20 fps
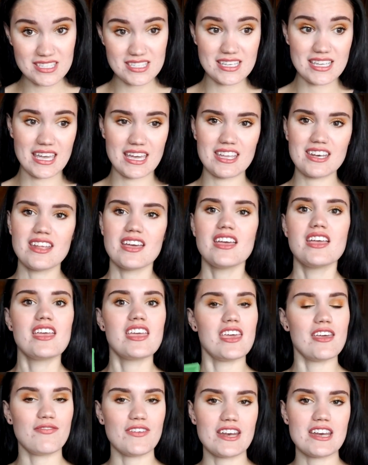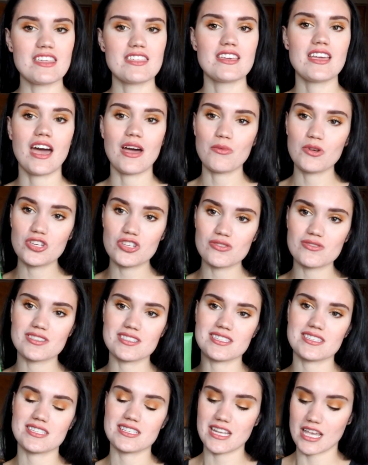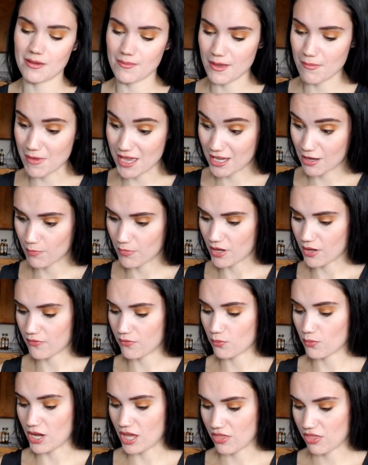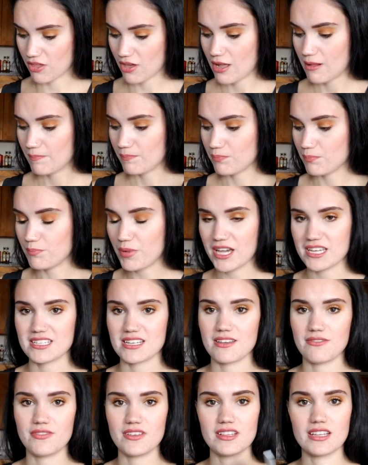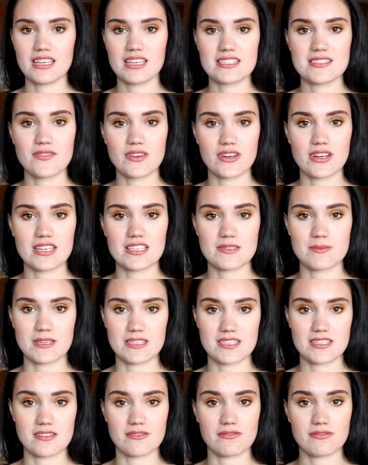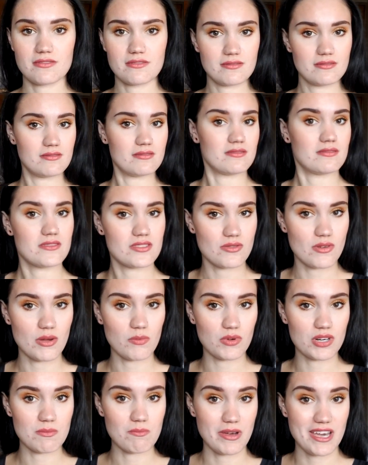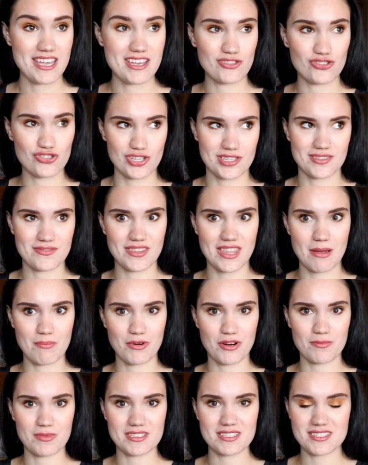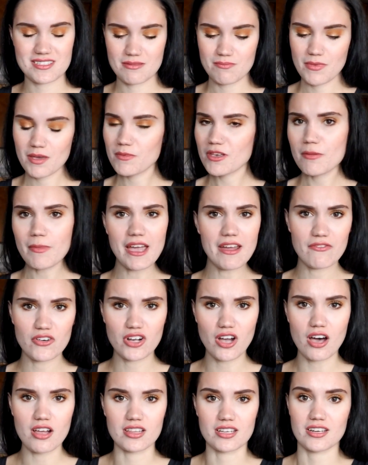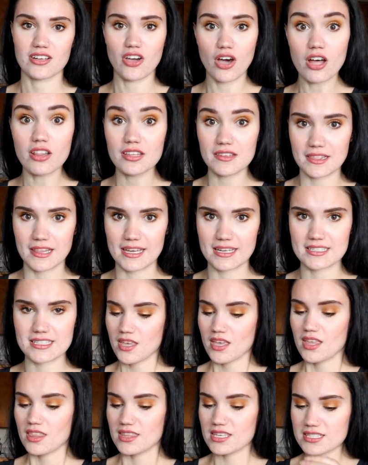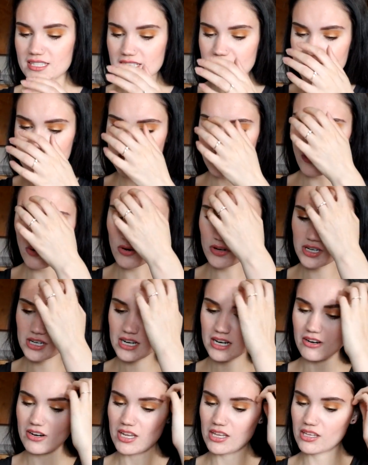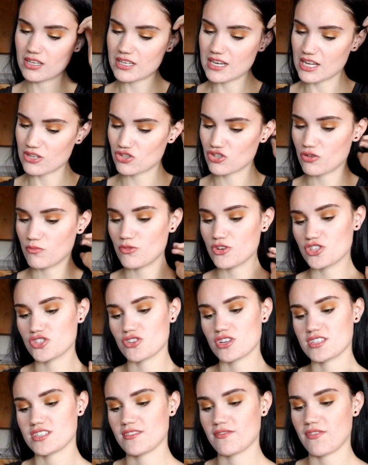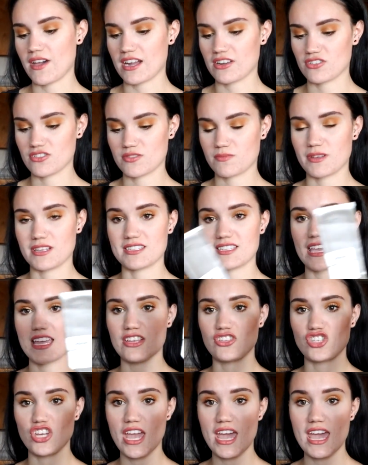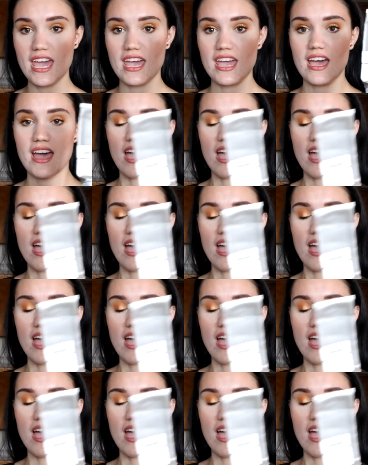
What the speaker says: again. If anything, I would use this to take my makeup off with, but I feel like it's very expensive, so I wouldn't buy it just for that purpose. Maybe I'll buy it for Colin. Colin liked it. This is the Ordinary Natural Moisturizing Factors Plus HA.